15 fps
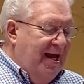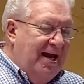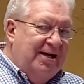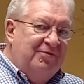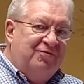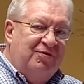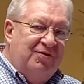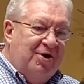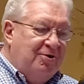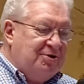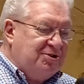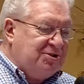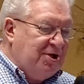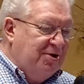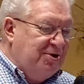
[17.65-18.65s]
And if you
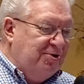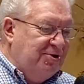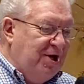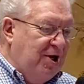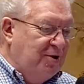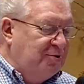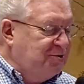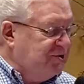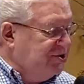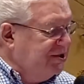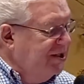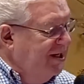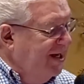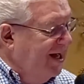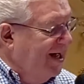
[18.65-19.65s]
noticed on your notes,